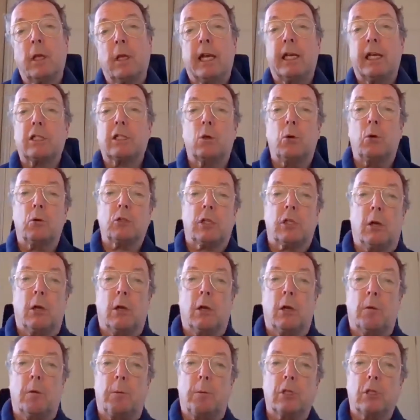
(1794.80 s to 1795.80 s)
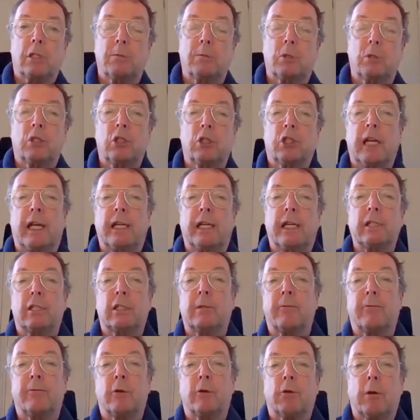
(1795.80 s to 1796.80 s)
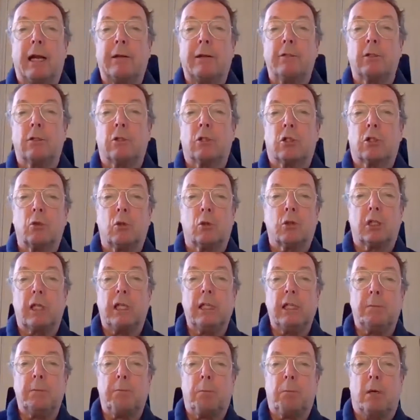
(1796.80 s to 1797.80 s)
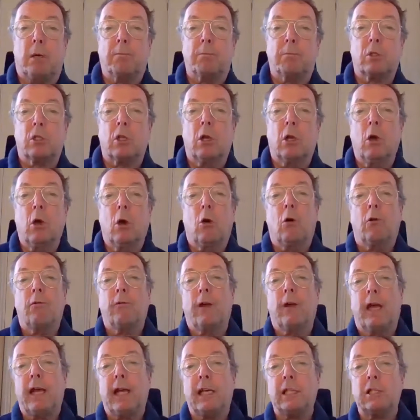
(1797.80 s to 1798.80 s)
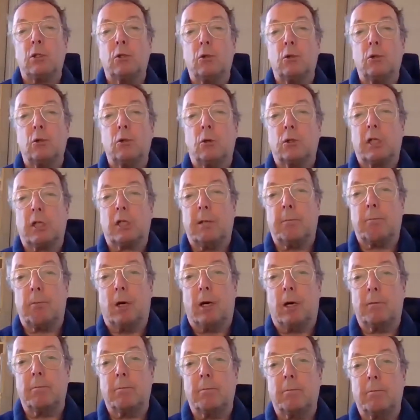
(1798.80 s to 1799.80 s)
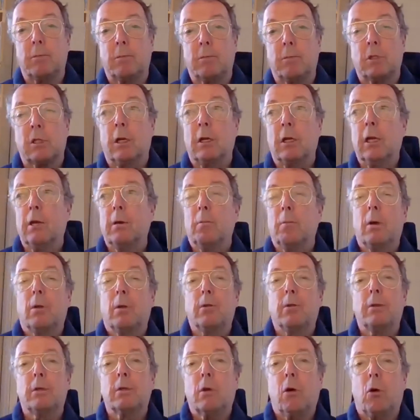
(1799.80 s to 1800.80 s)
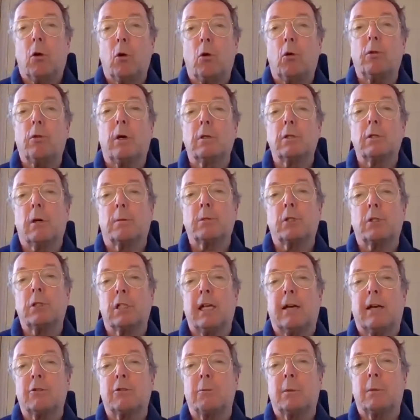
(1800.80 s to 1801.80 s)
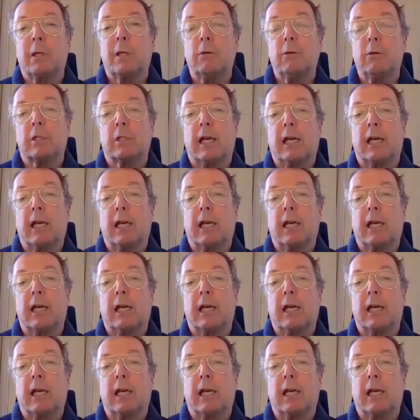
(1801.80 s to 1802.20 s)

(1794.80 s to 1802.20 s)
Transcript: It's also possible to change them for ground source heat pumps or for air source heat pumps. All those options have to be looked